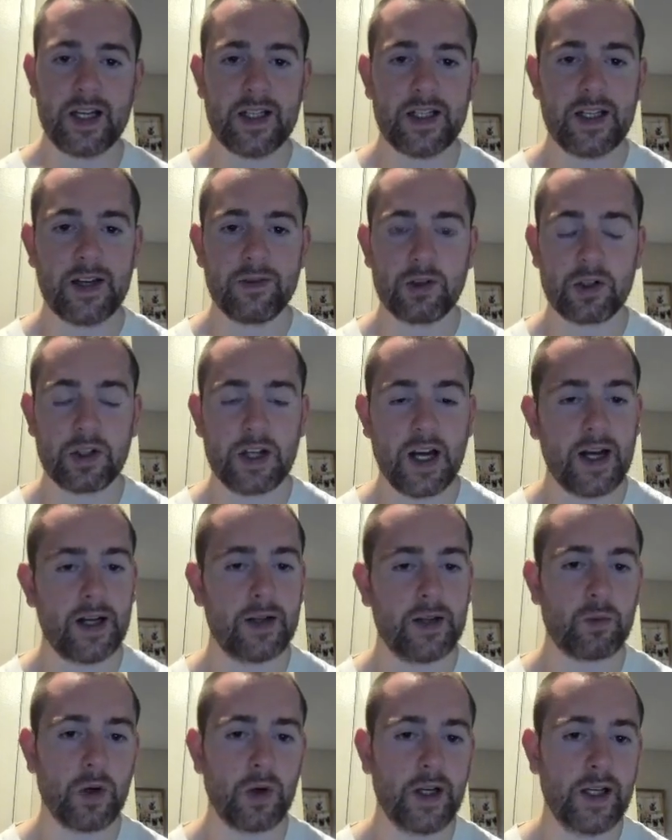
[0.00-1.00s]
I never got
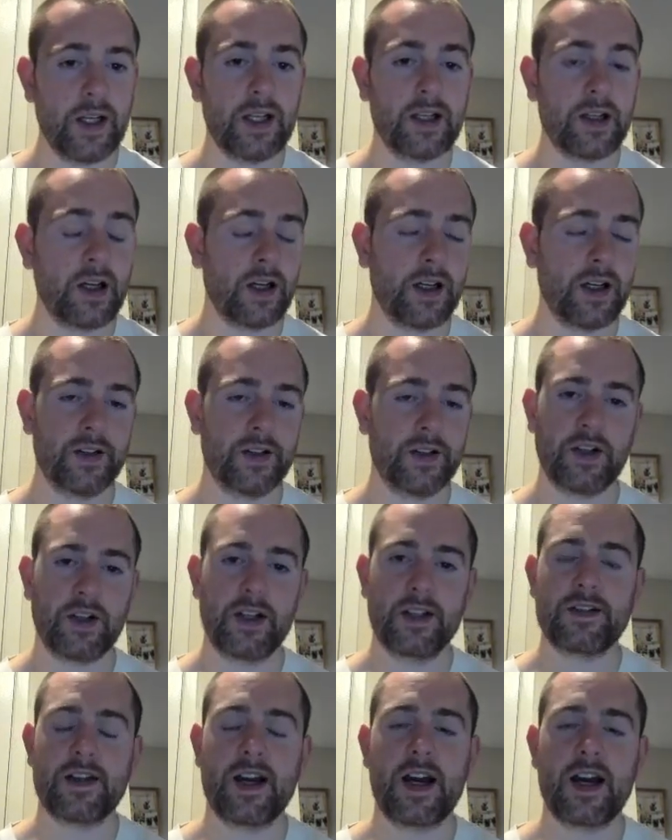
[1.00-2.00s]
it right. The
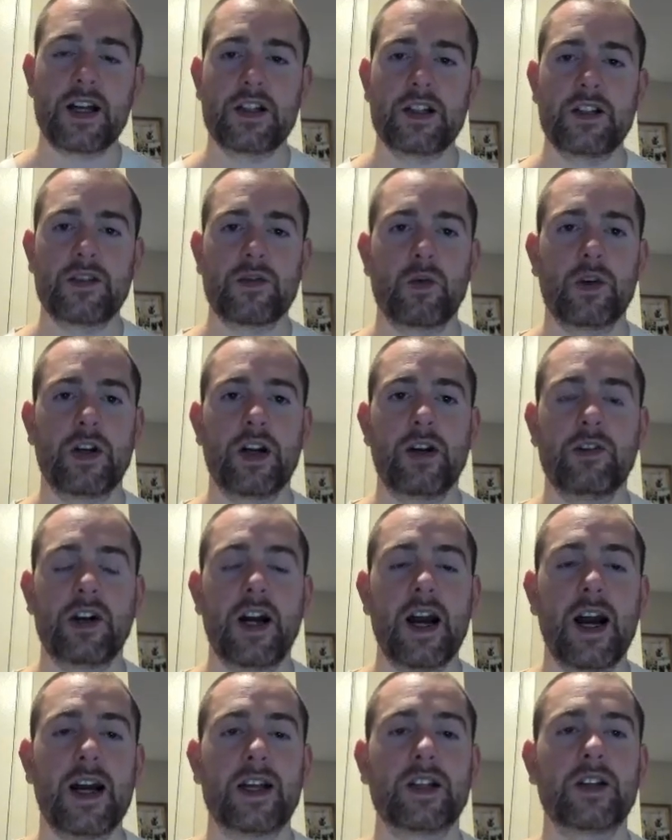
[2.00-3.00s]
transactions were never
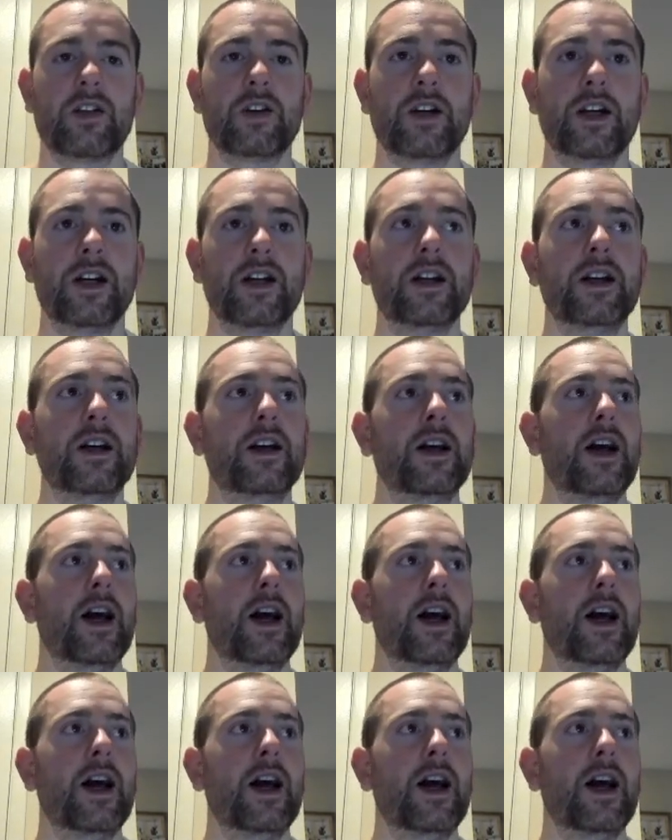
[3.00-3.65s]
accurate,